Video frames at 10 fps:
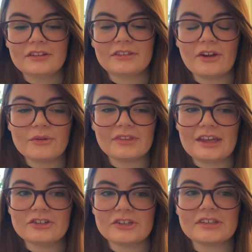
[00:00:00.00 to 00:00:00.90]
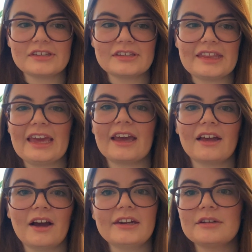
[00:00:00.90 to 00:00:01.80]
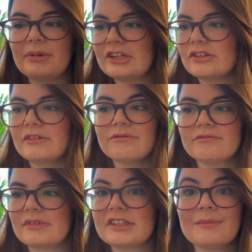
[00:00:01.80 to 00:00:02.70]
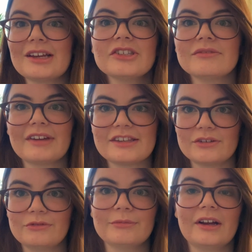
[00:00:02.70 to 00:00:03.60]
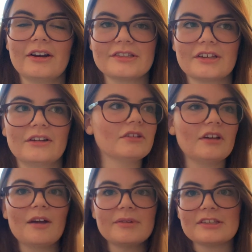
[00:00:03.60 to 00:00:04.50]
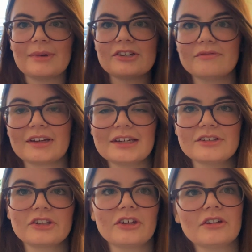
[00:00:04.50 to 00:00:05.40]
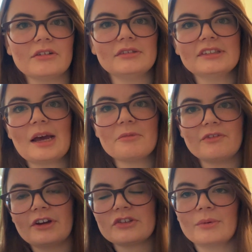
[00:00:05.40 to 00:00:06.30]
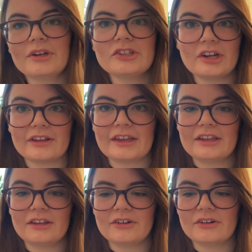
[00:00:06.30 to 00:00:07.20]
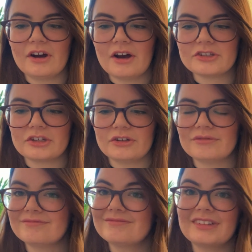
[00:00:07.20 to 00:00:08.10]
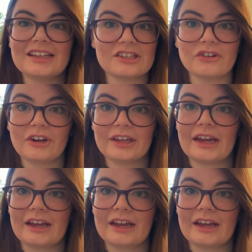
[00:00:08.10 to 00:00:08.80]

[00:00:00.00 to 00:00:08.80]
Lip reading: Don't then just think, I need a picture of Sebastian Vettel for my article. Type in Sebastian Vettel into Google, nab the first one and chuck that in your article. It's not okay.